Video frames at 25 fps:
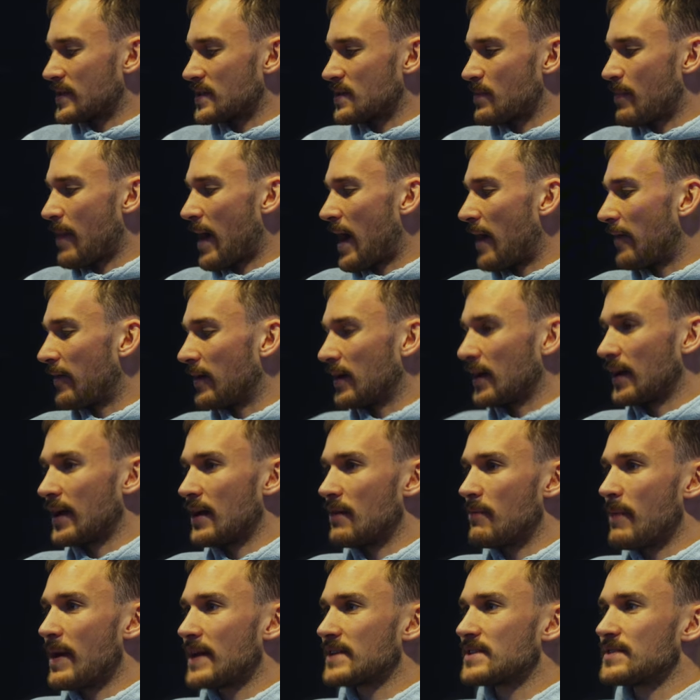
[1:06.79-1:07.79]
apparently a
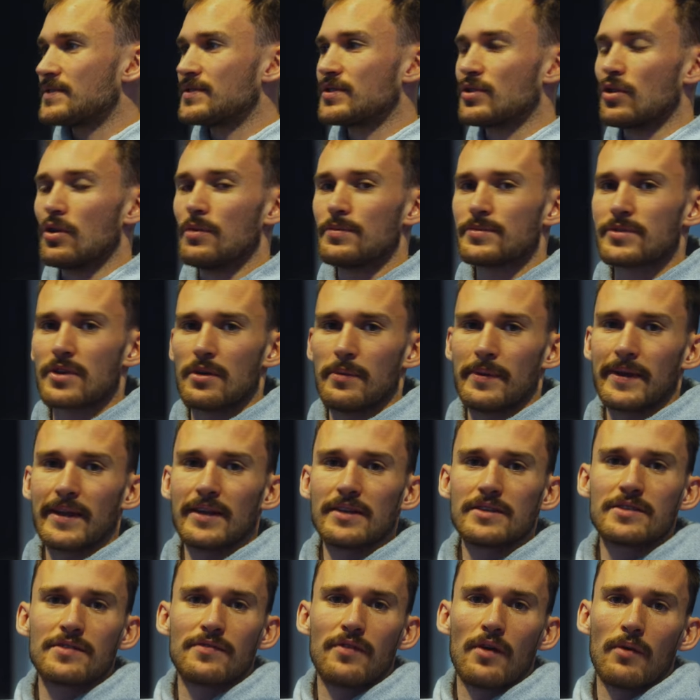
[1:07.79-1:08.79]
massive storm's coming
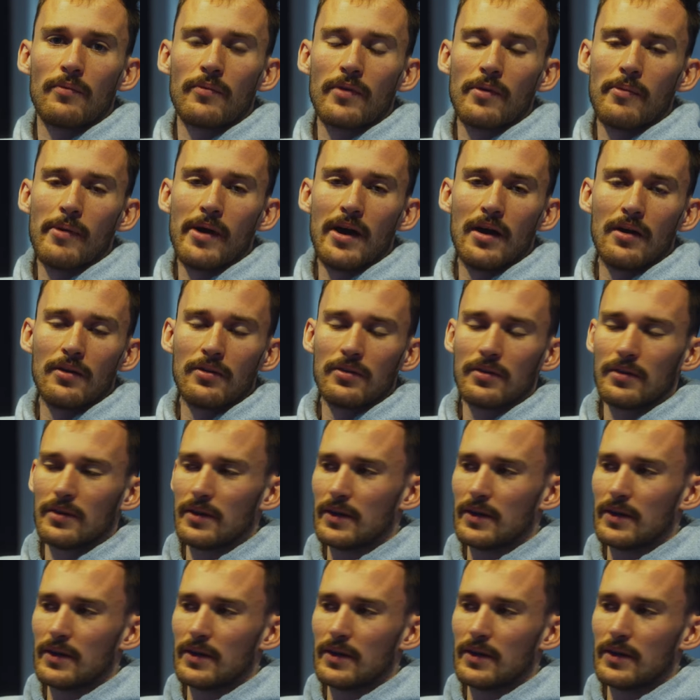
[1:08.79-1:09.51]
into Font Romeu,